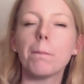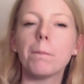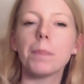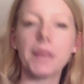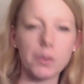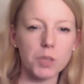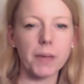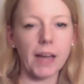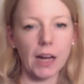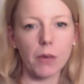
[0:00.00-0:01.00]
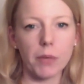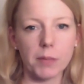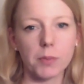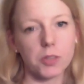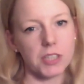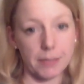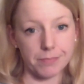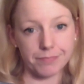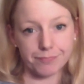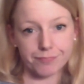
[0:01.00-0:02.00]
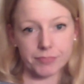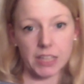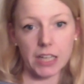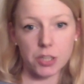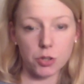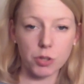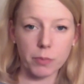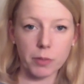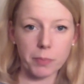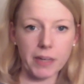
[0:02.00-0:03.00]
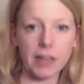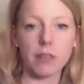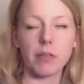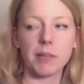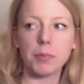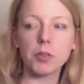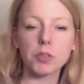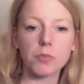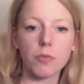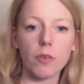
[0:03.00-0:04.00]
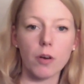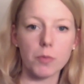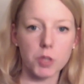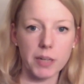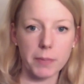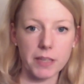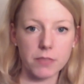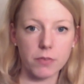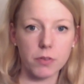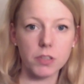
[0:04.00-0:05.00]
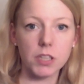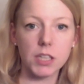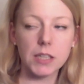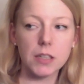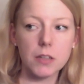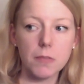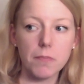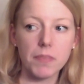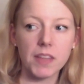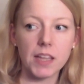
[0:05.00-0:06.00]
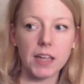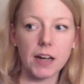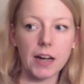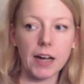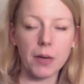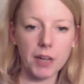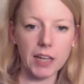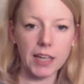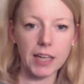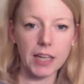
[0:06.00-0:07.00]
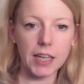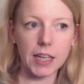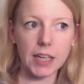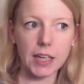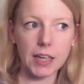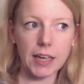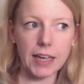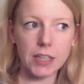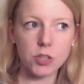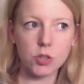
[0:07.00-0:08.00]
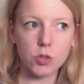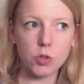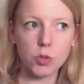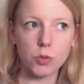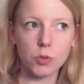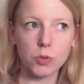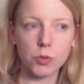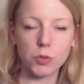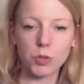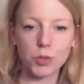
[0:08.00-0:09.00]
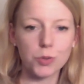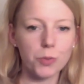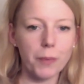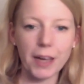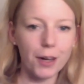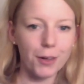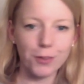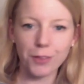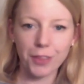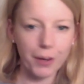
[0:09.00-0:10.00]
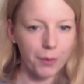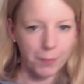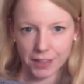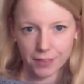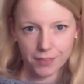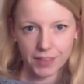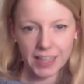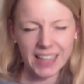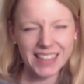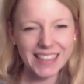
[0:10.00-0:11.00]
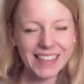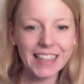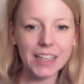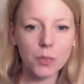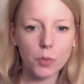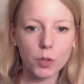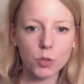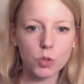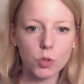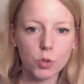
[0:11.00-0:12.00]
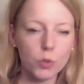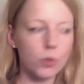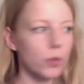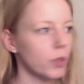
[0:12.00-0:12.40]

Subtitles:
that was my coloring book time. I told you about my coloring books from Joanna Basford. I really had to do my own therapy. And knitting was too...